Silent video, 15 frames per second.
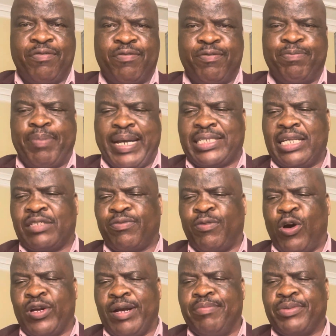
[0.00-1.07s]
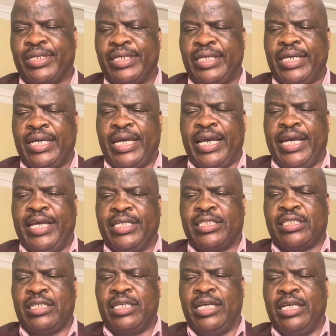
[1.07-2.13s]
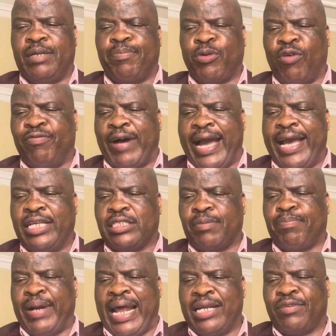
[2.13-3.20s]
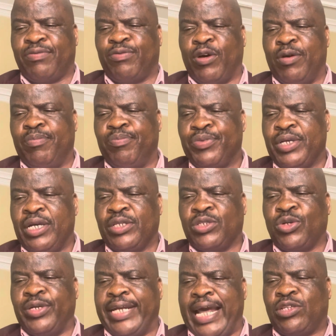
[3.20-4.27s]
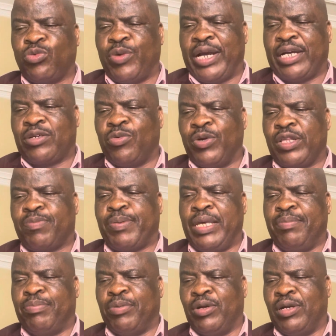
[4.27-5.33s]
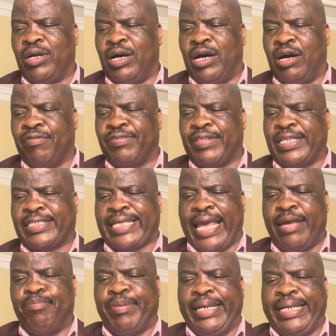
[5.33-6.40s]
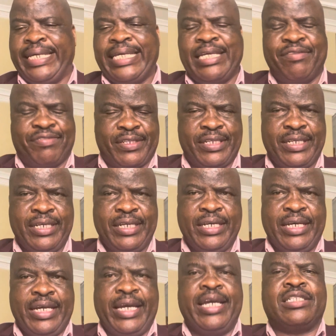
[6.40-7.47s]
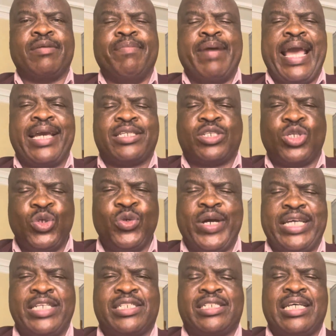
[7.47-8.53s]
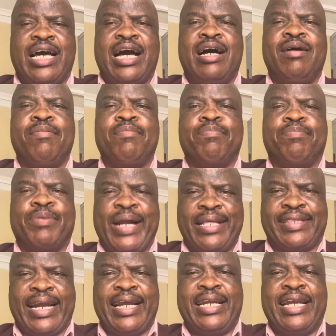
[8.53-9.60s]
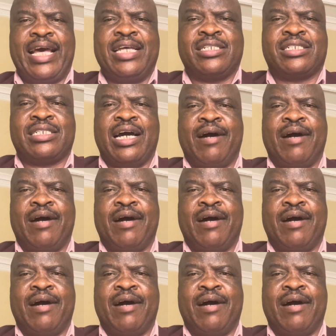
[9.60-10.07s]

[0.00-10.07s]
pastors' forums is it provides a platform to network with people of the same beliefs. It makes you as brethren, as